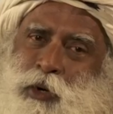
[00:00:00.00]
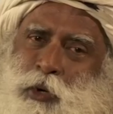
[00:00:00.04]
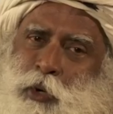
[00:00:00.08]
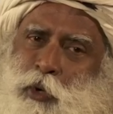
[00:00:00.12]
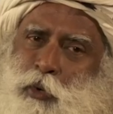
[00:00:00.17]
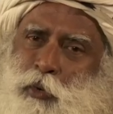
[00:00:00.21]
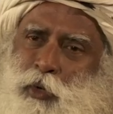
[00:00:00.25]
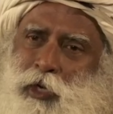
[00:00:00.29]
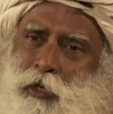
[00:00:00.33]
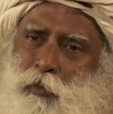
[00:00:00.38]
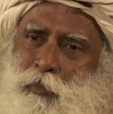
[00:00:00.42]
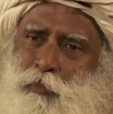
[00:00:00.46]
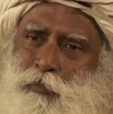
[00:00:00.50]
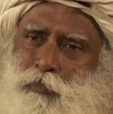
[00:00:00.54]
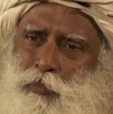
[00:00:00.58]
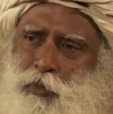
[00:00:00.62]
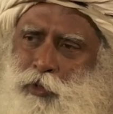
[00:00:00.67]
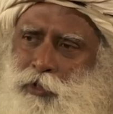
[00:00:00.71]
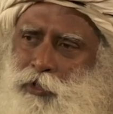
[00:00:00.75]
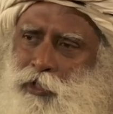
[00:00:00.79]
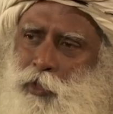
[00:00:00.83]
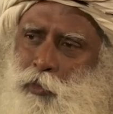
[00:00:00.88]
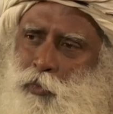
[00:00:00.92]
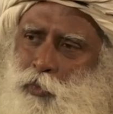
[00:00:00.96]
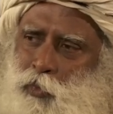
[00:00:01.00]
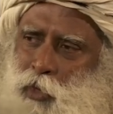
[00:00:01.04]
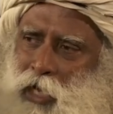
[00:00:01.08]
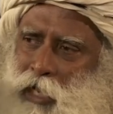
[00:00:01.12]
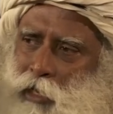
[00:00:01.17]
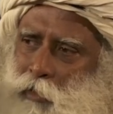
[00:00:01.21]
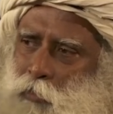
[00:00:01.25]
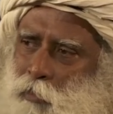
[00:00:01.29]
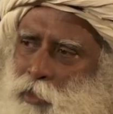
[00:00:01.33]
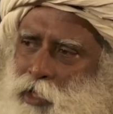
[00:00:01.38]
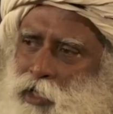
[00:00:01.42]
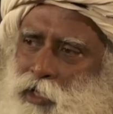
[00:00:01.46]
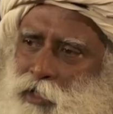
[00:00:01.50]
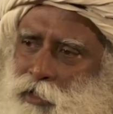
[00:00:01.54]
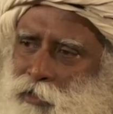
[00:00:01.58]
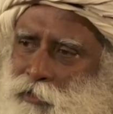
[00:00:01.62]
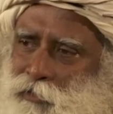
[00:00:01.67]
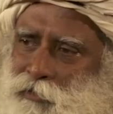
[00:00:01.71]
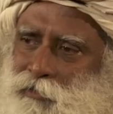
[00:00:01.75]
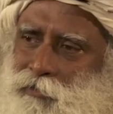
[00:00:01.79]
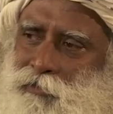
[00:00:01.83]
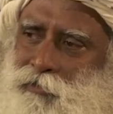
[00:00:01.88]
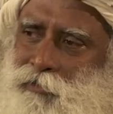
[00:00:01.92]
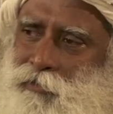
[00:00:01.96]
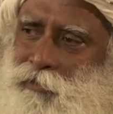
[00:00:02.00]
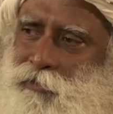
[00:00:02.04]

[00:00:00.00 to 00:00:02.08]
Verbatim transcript: who will put the well-being